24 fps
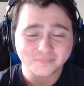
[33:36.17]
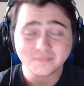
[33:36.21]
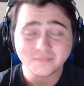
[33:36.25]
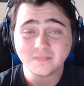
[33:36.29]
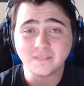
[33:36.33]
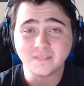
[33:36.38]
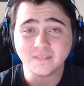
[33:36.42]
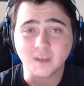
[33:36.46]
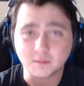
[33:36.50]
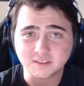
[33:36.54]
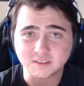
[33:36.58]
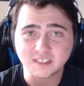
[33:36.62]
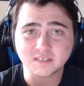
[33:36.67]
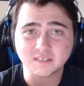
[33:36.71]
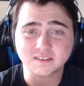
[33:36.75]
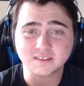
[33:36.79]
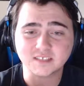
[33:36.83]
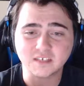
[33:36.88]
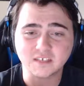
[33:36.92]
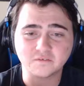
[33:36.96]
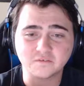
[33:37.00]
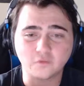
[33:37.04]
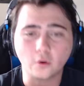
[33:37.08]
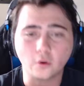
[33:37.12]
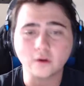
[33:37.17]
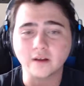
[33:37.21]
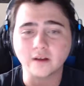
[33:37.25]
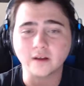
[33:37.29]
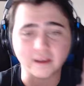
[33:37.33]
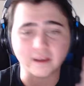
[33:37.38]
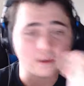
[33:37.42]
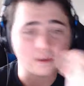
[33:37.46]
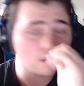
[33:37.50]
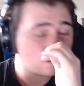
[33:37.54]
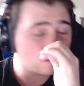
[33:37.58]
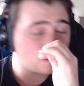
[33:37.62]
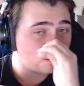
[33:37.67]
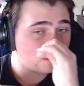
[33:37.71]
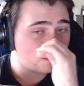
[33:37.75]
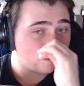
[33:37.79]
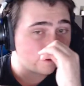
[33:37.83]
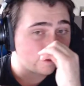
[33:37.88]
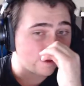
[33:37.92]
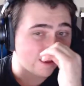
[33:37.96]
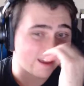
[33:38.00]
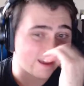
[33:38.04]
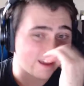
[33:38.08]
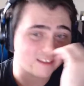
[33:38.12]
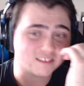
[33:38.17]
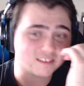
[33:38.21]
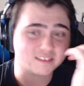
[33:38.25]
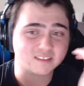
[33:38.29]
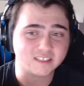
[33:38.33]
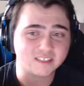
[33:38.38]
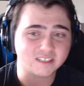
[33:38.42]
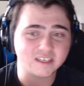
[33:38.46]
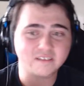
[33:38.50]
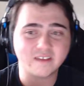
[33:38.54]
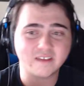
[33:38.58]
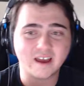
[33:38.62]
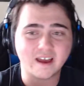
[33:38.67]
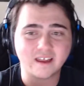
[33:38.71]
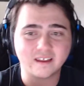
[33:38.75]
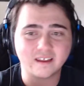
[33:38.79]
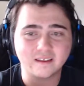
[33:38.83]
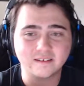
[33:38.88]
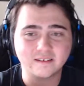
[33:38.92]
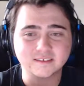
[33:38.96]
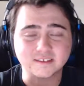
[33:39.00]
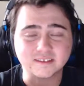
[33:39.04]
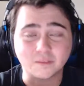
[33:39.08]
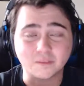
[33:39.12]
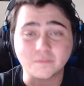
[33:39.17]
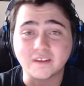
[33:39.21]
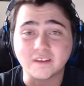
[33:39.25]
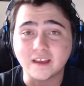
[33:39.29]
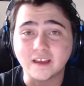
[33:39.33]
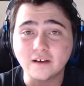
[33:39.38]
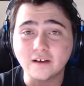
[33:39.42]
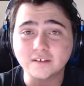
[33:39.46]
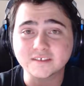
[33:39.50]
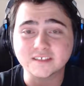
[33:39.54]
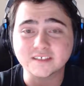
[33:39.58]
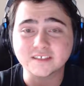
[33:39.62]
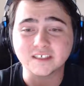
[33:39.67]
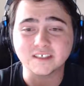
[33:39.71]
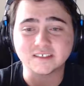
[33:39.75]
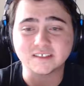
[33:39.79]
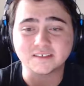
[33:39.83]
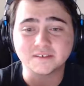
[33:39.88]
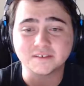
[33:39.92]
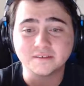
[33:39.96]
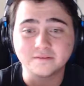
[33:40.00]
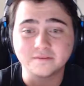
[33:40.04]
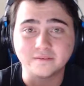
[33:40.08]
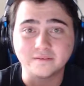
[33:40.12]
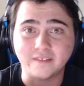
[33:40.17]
I'm sick of seeing Fortnite, and to see that something else is